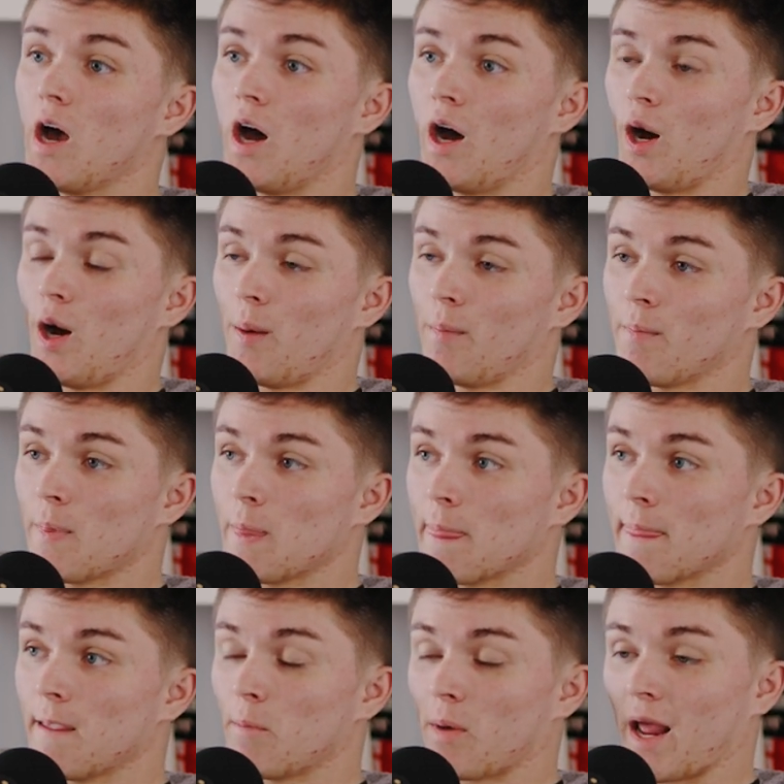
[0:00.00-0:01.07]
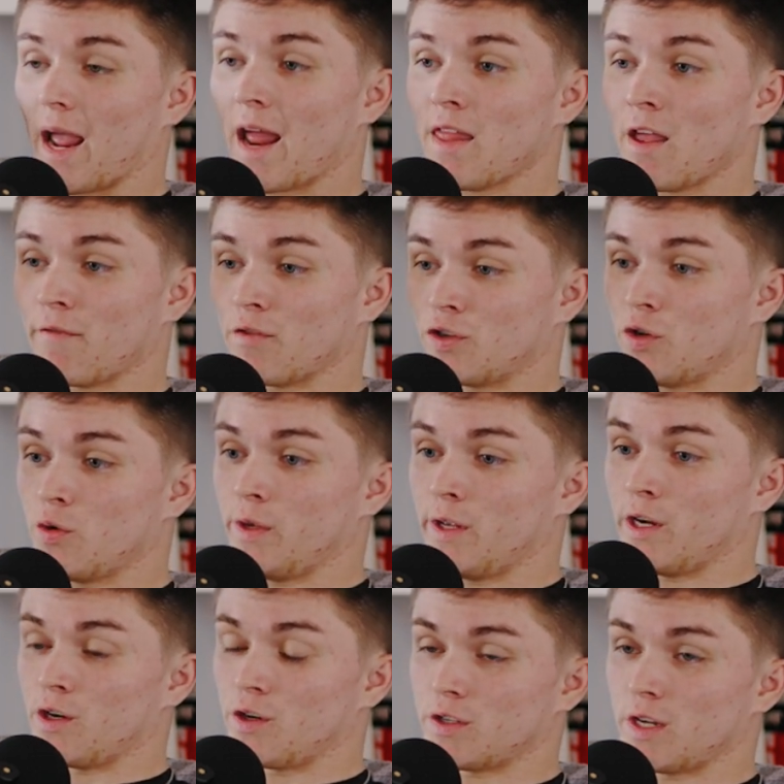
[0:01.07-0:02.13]
But I had that for 2
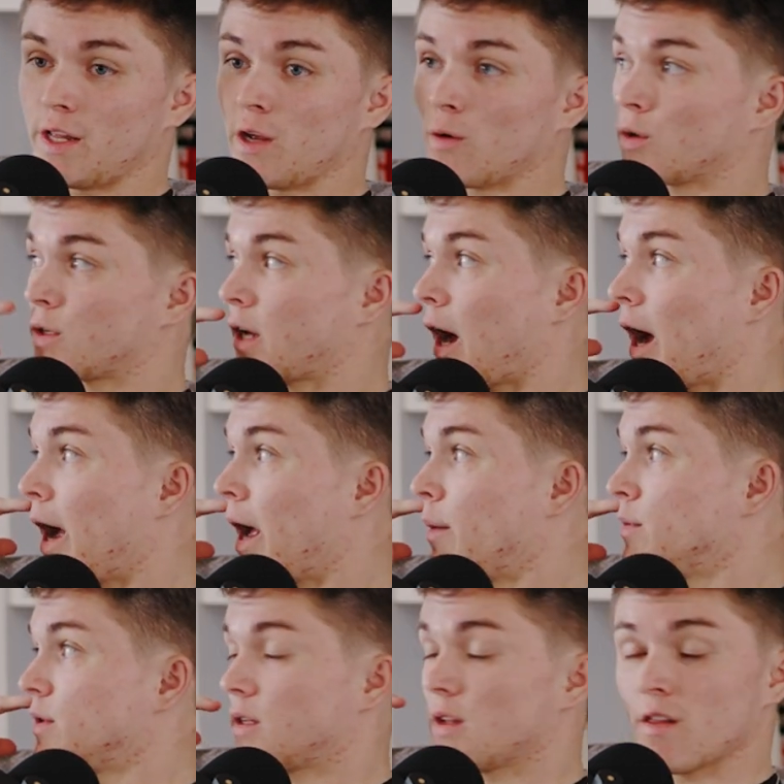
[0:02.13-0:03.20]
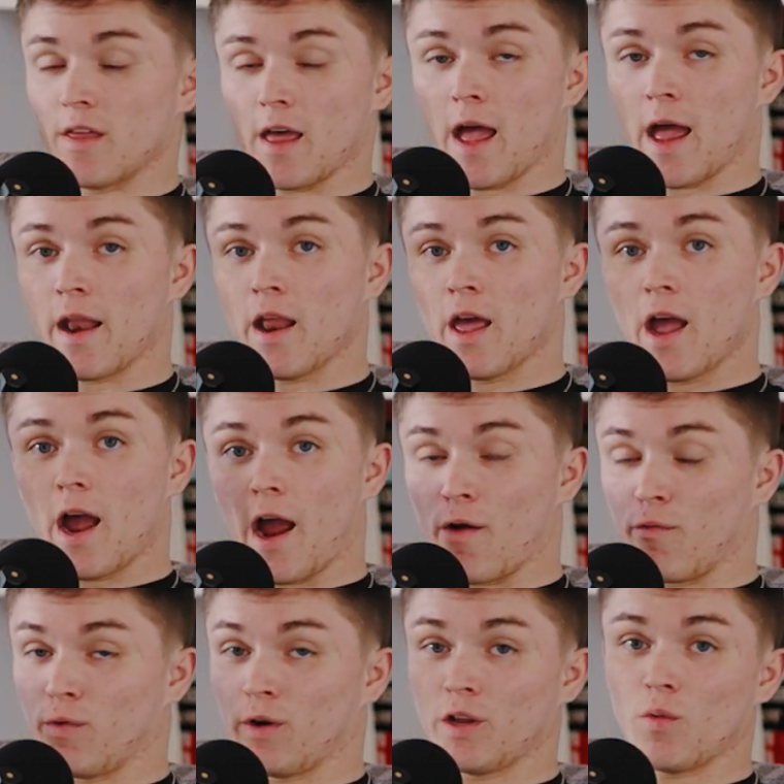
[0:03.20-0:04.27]
years, and there were times that I
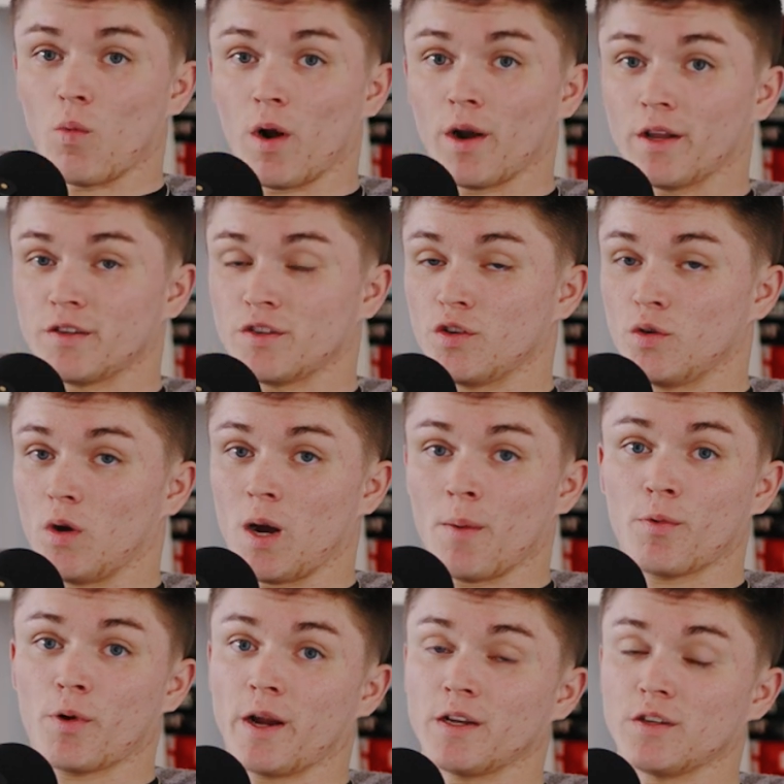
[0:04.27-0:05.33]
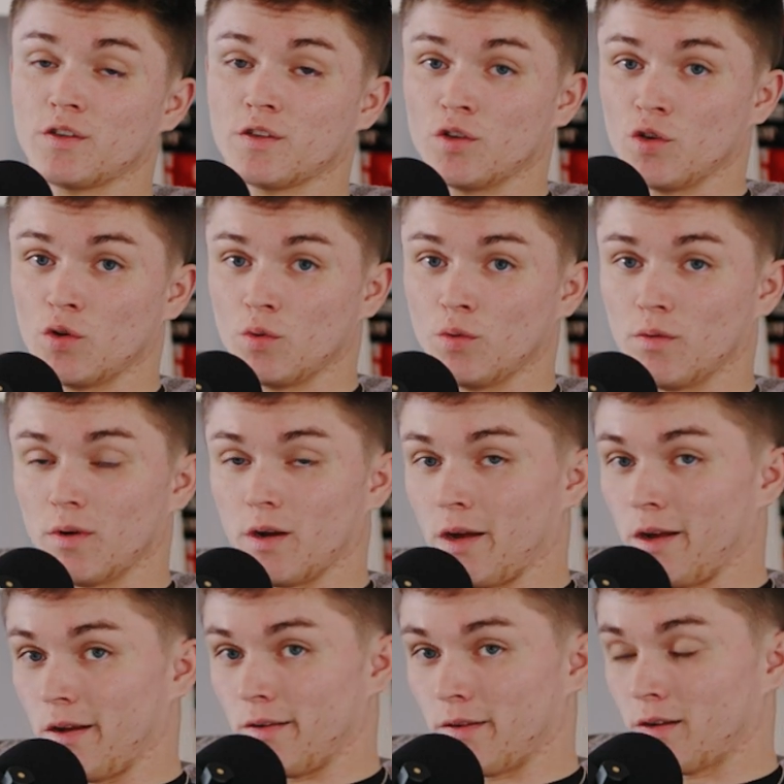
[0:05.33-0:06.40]
really wanted to upgrade to
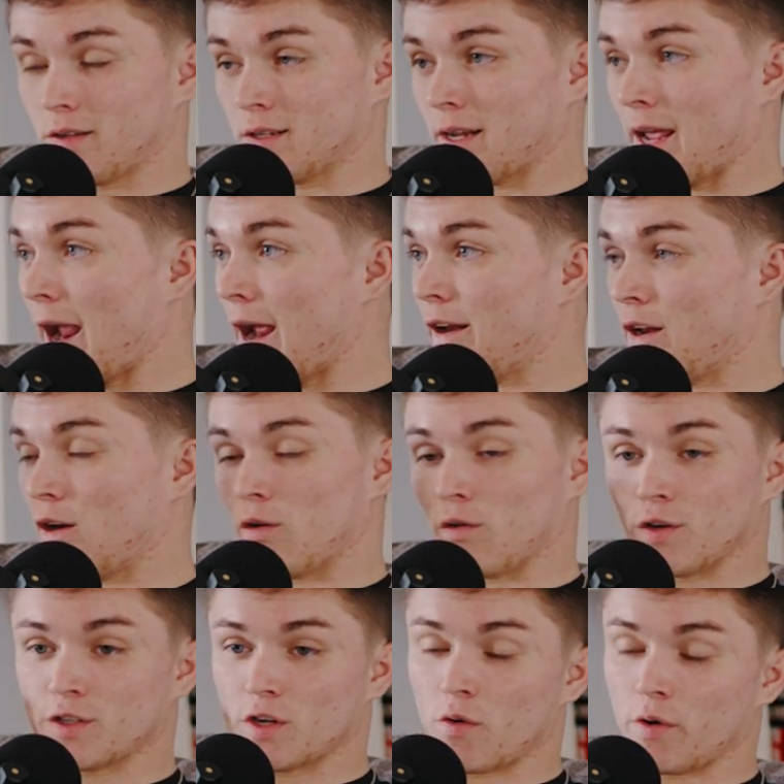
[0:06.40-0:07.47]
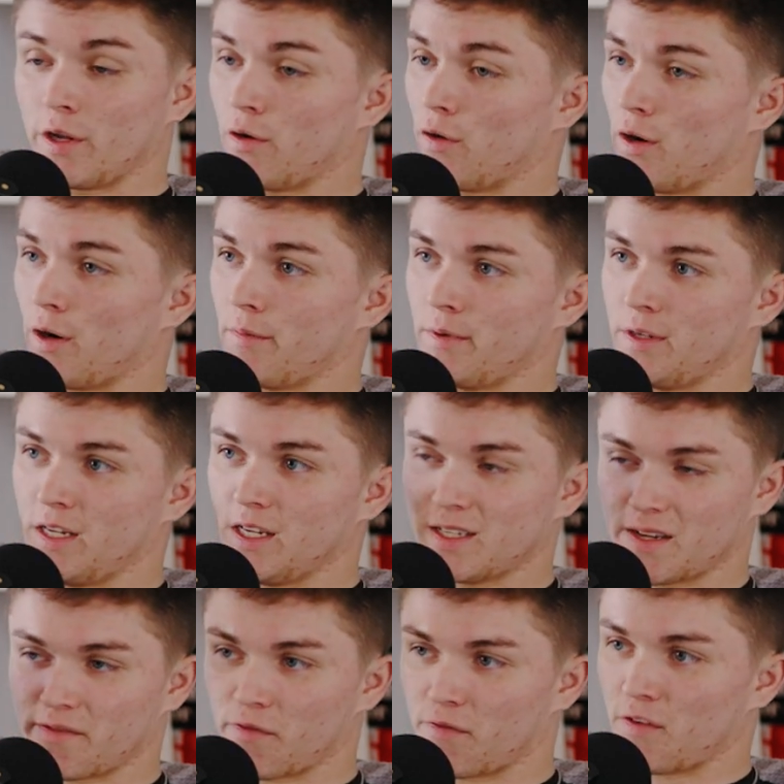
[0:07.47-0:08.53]
a Canon or a Sony or a
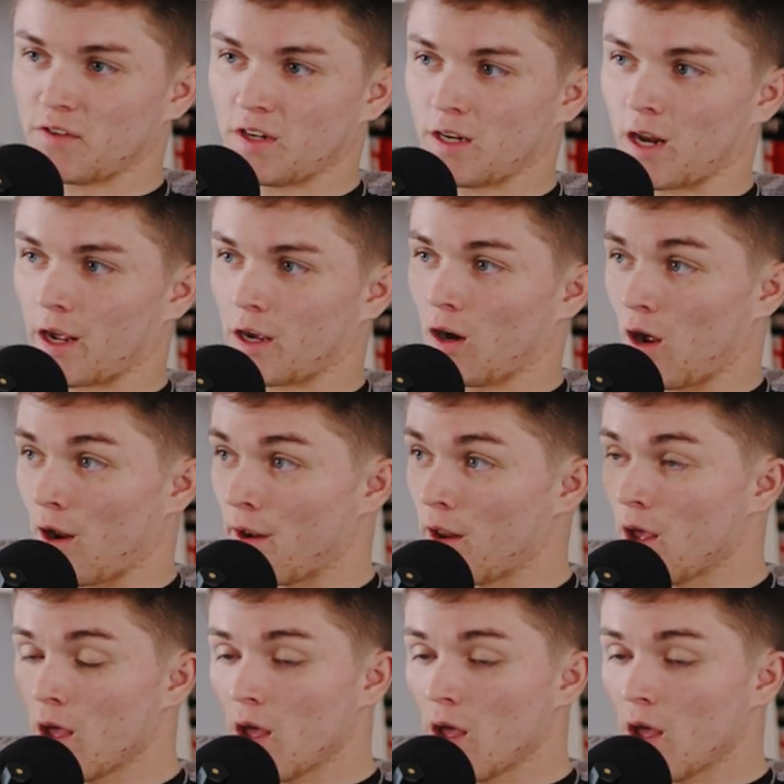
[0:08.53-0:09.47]
D750 Nikon.